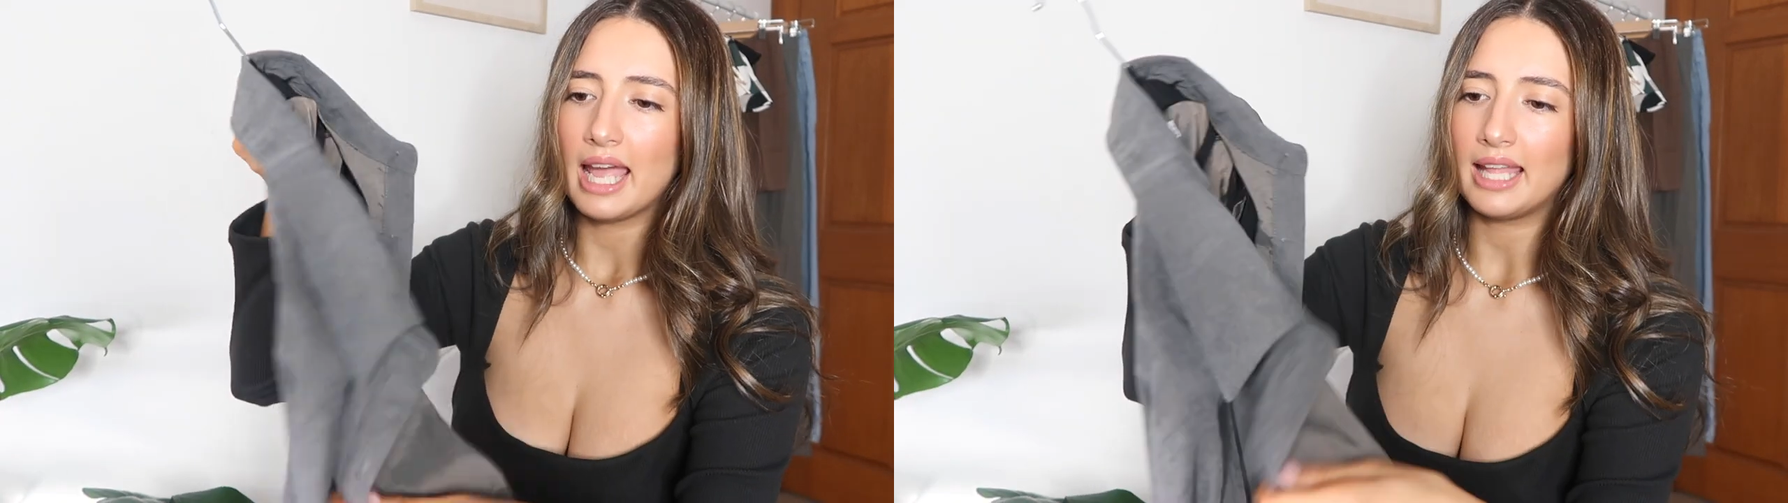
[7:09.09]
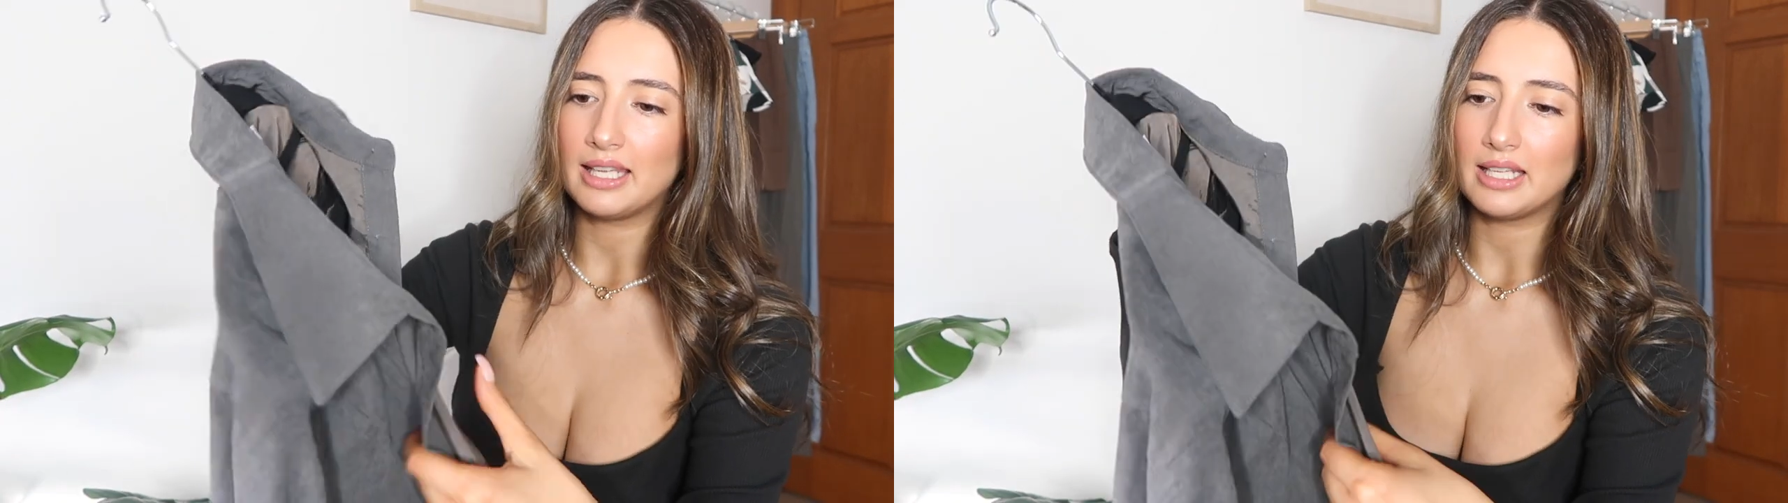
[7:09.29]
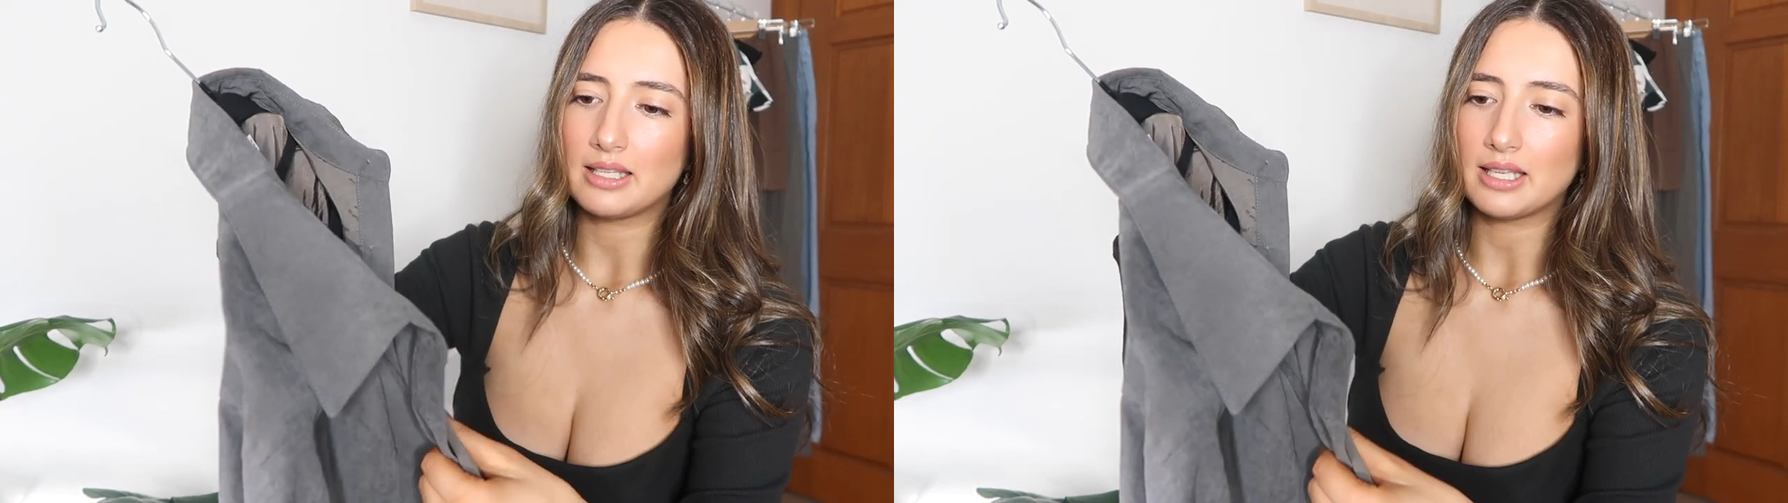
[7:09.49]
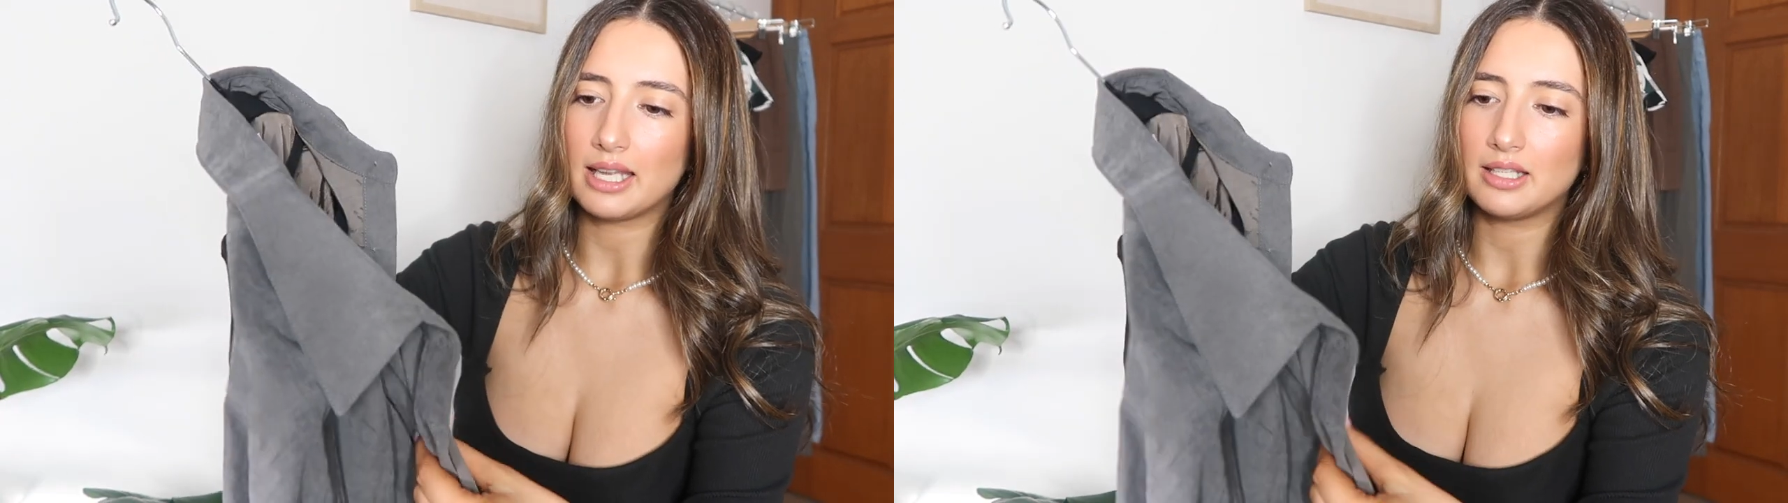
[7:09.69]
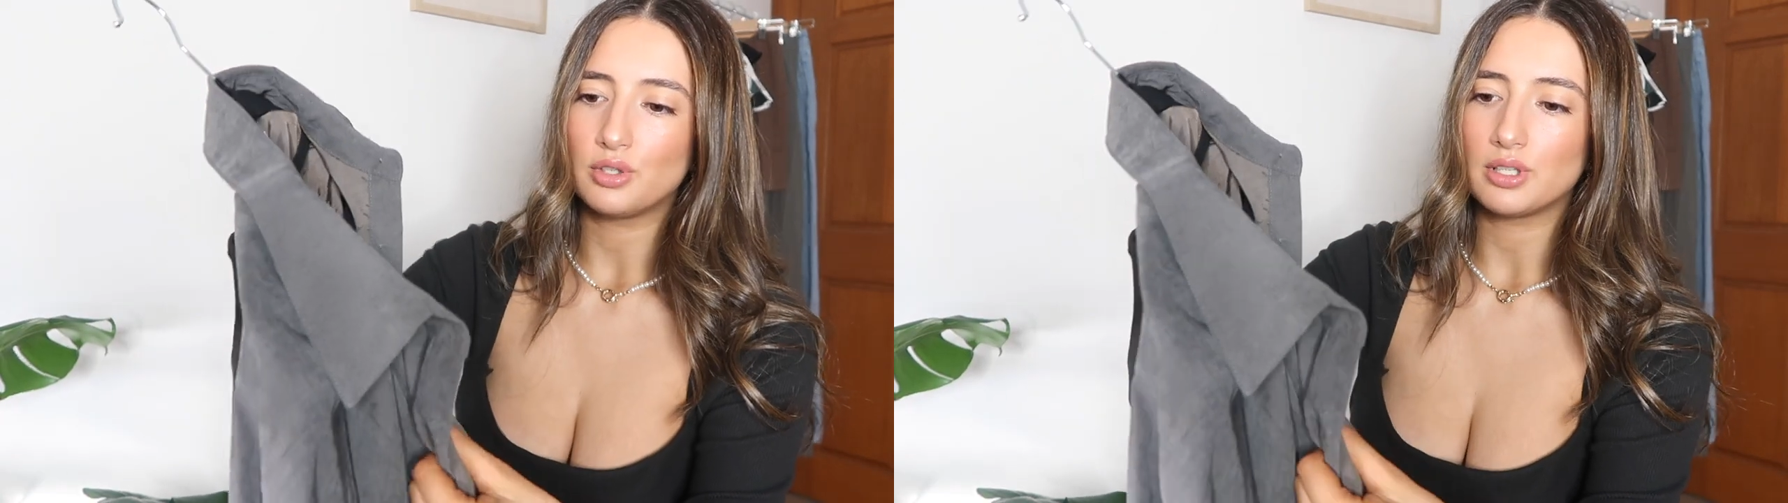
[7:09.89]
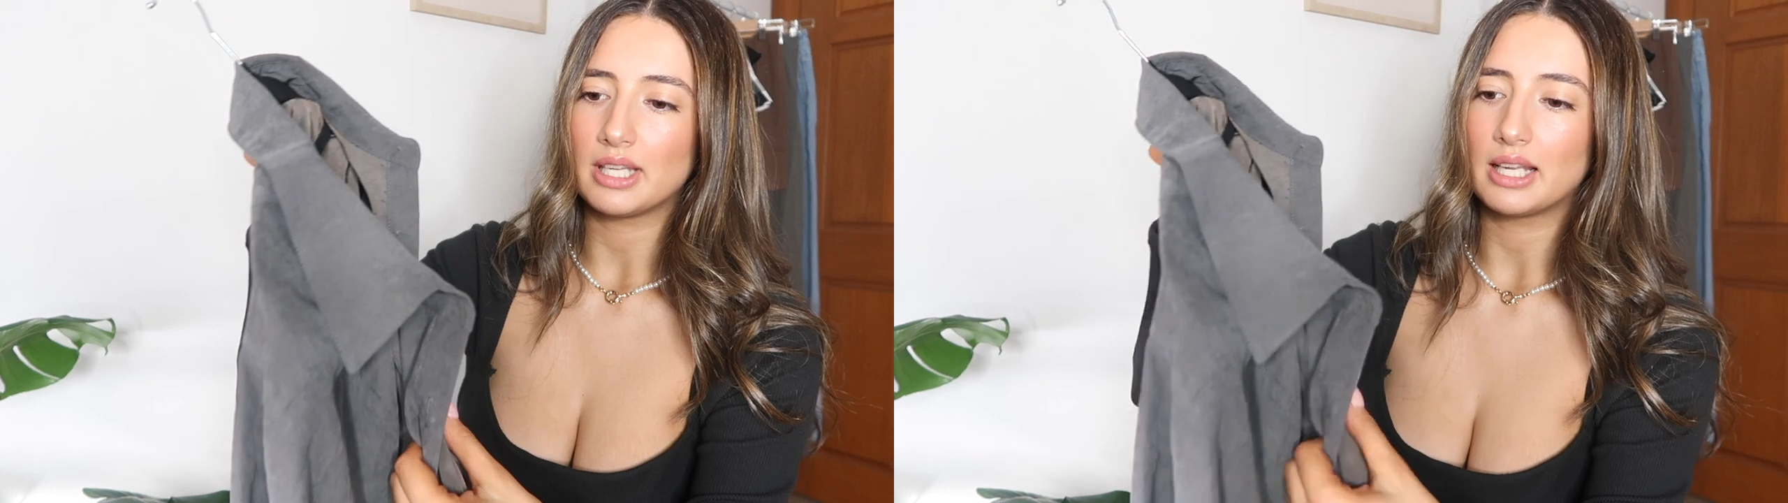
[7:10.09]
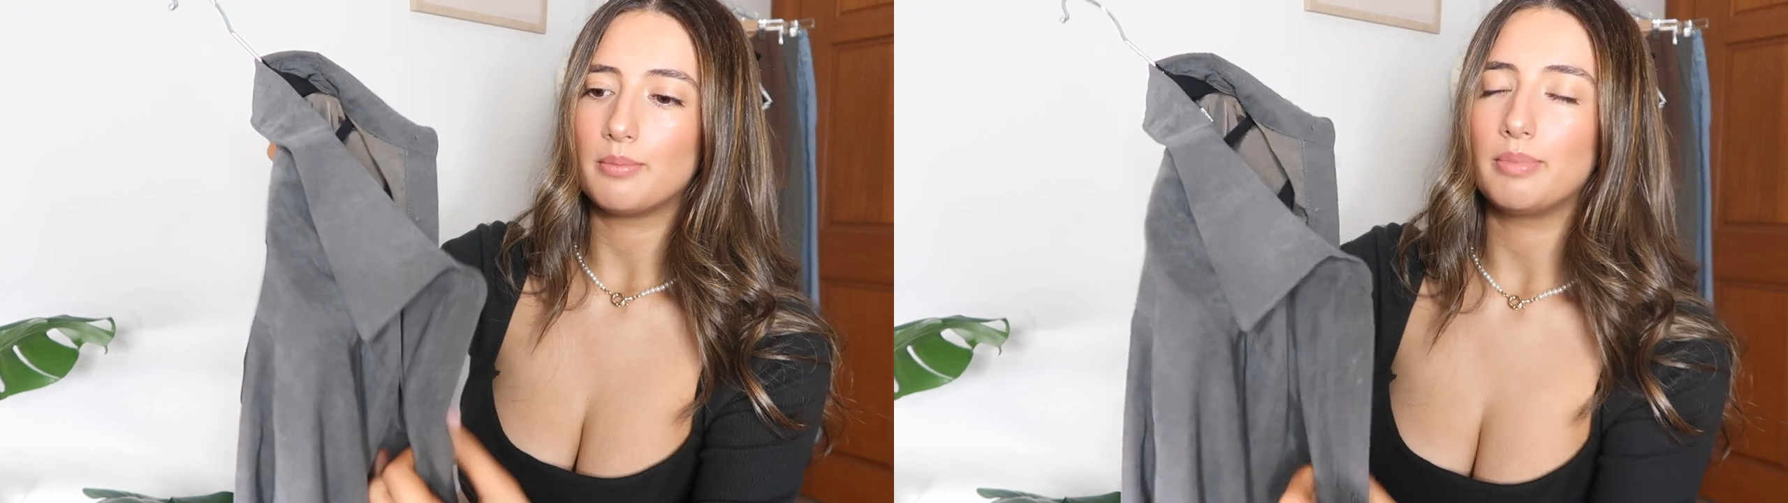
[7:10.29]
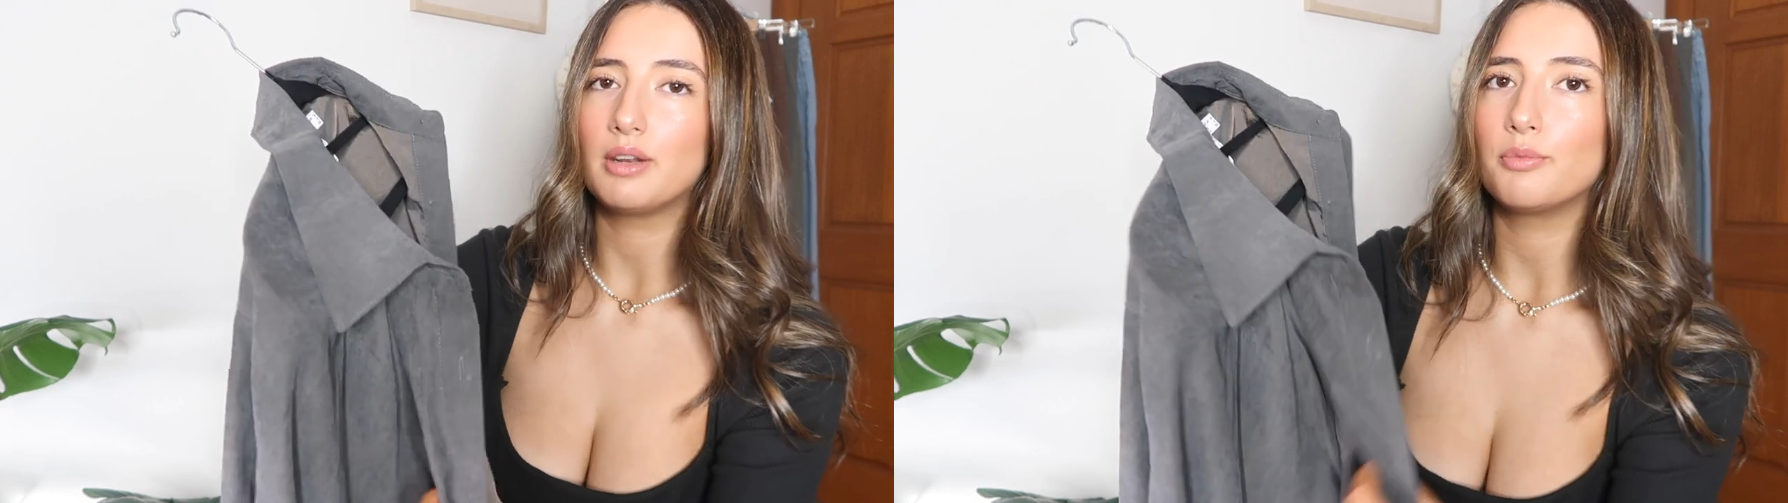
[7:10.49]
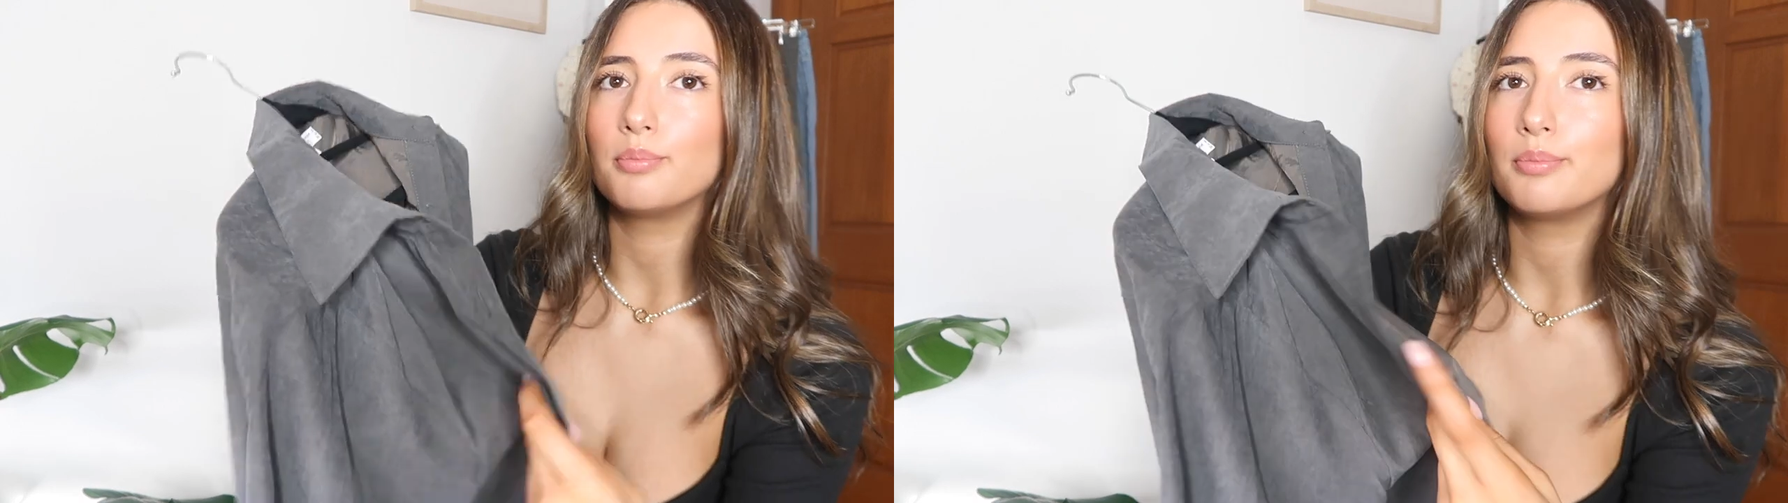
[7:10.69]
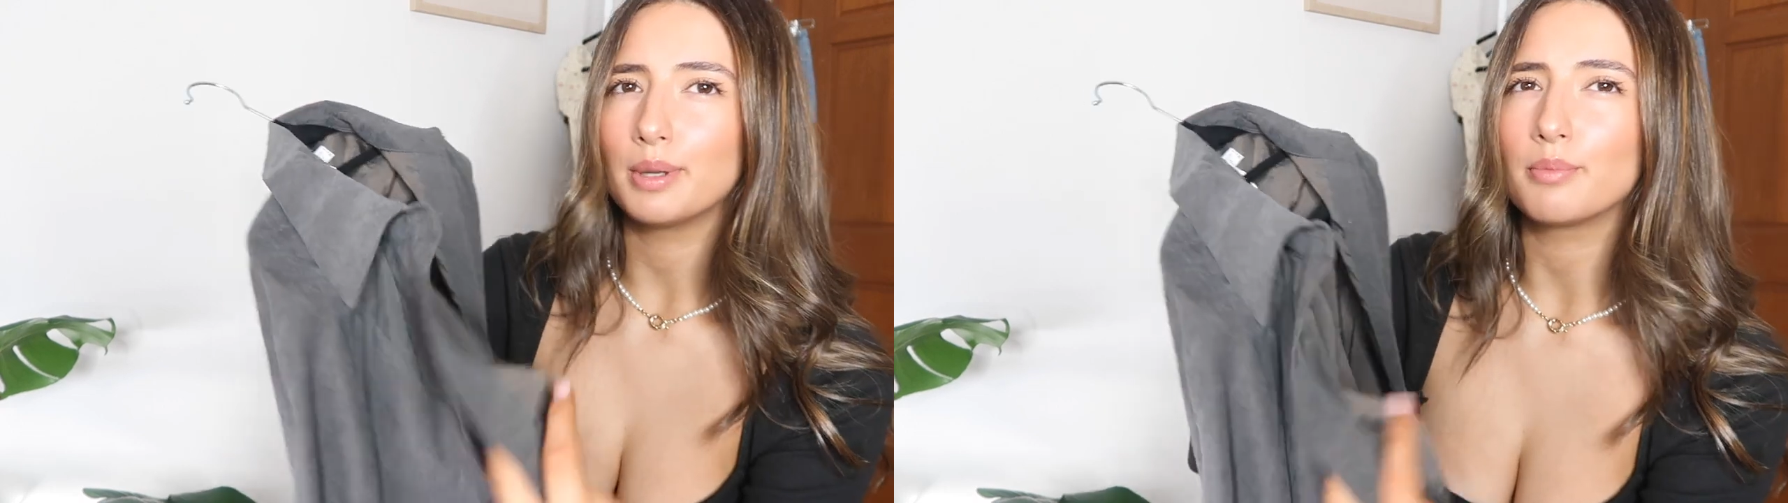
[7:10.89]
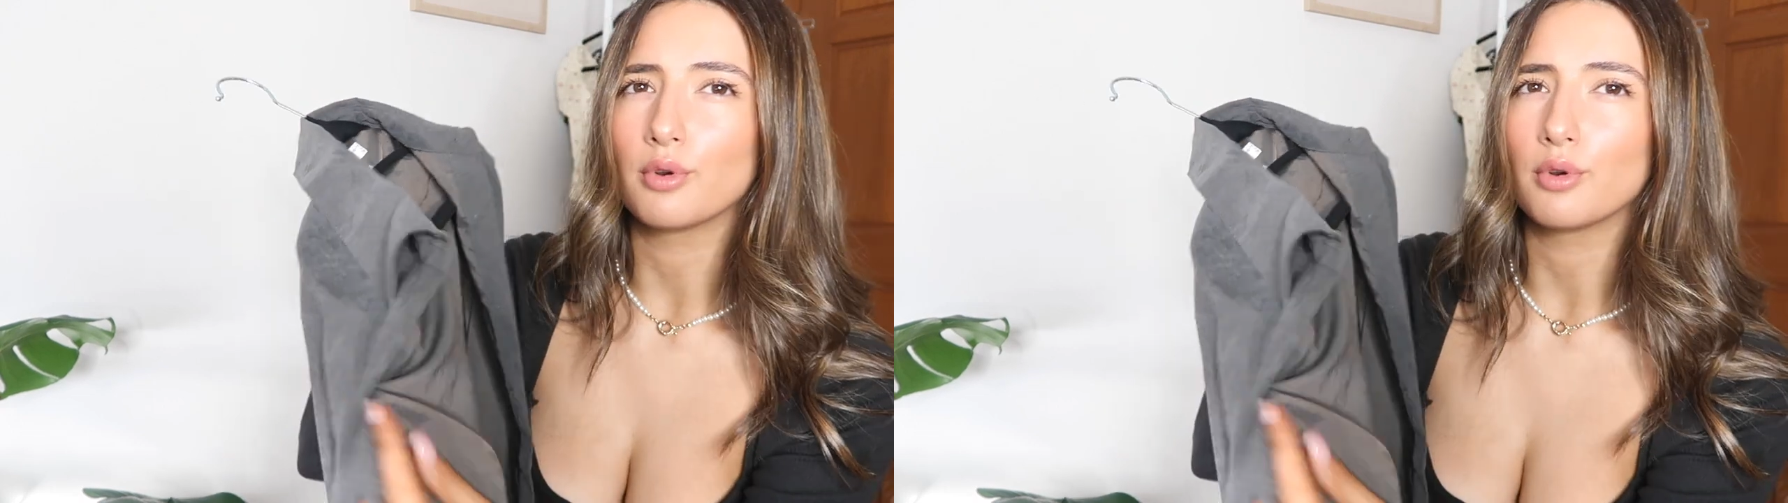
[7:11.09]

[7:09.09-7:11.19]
And the inside is just like a bit